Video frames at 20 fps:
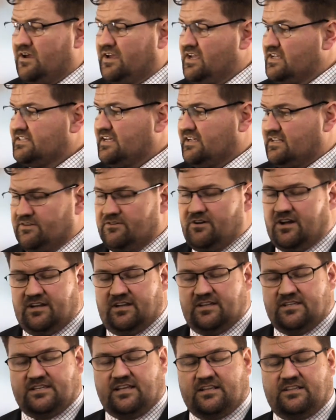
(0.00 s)
No, exactly
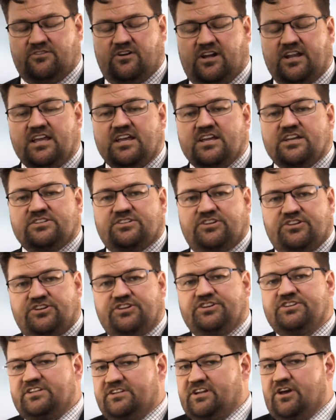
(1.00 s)
right. Exactly right. So you
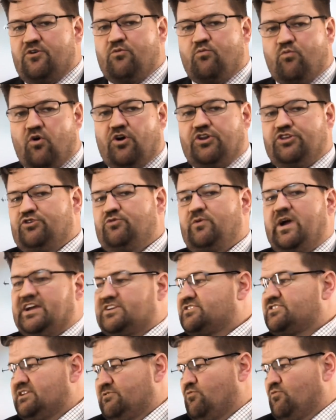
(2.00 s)
need to know what you
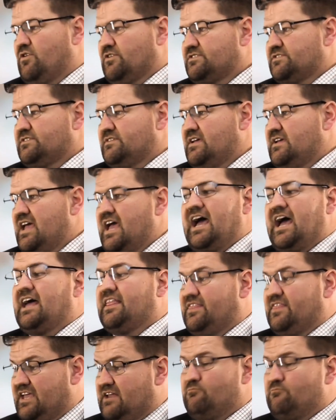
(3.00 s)
actually want. Mm.
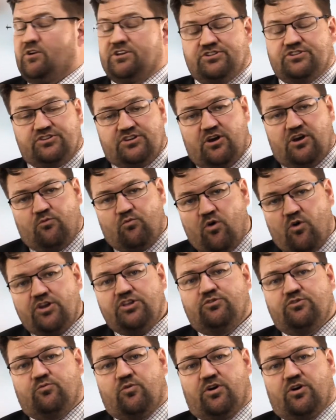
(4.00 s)
And then once you know
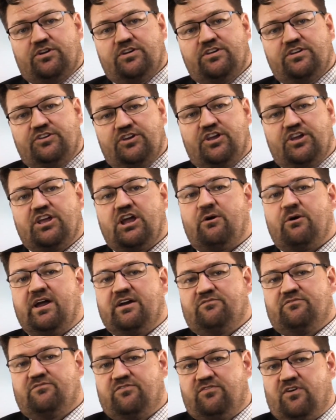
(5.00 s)
what you want, you can go
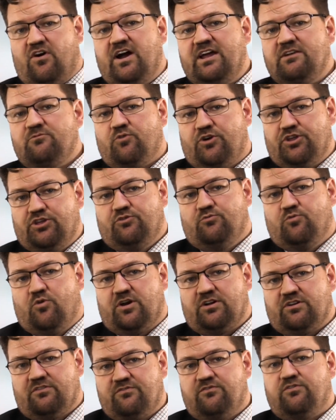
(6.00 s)
out and find what you
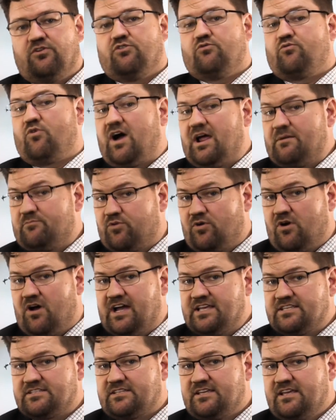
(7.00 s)
want for the right
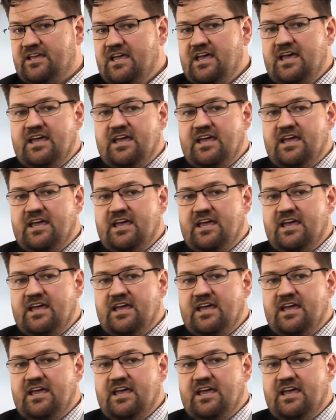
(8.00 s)
price.